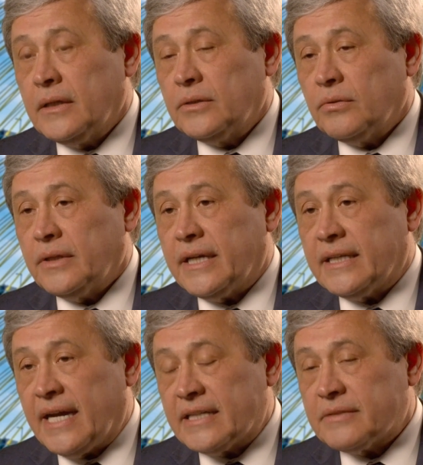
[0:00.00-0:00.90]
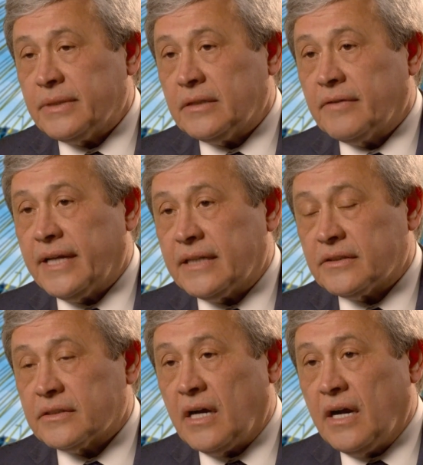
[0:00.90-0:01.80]
to the enhancement of
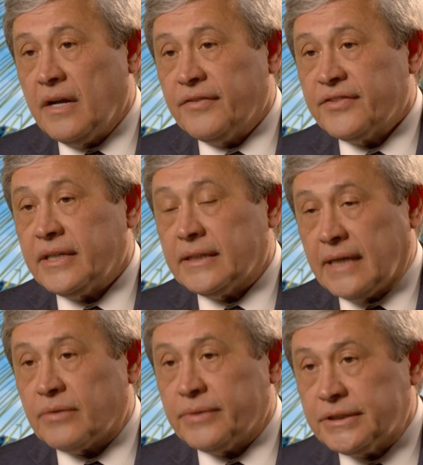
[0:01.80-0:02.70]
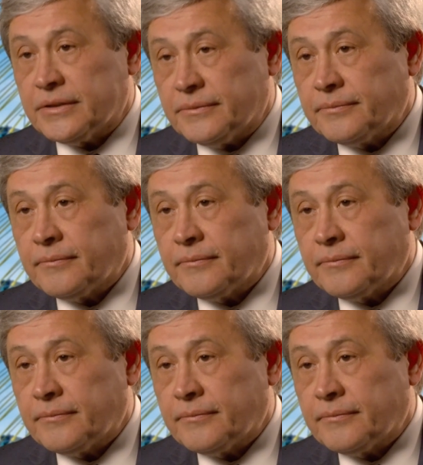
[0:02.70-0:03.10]
cancer science in that region.